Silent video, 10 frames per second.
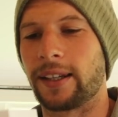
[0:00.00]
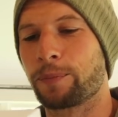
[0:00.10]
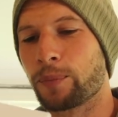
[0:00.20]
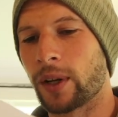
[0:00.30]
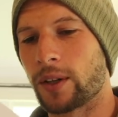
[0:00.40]

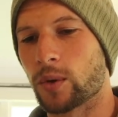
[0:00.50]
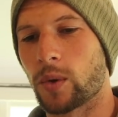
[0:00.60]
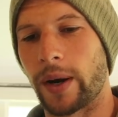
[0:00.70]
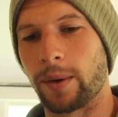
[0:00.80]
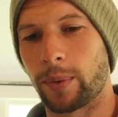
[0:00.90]
and was
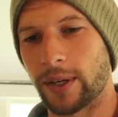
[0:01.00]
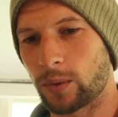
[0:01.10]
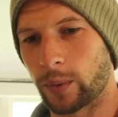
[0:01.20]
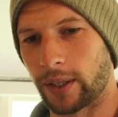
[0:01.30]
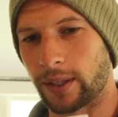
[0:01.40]
quite
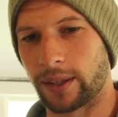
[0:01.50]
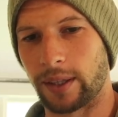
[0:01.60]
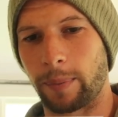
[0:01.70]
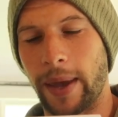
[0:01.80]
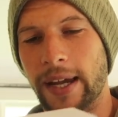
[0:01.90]
impressed with
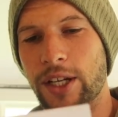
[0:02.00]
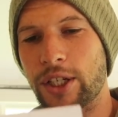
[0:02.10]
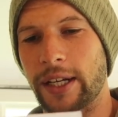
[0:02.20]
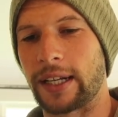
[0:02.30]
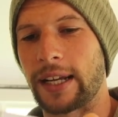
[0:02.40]
the
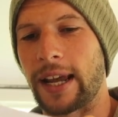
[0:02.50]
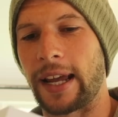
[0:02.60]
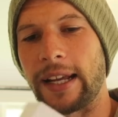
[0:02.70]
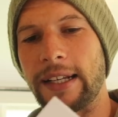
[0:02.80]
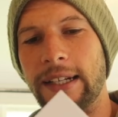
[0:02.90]
packaging
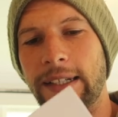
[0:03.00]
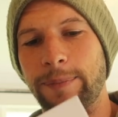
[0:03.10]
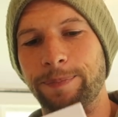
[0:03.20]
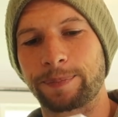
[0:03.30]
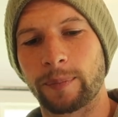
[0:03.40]

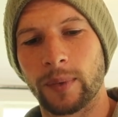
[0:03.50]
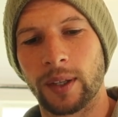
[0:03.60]
and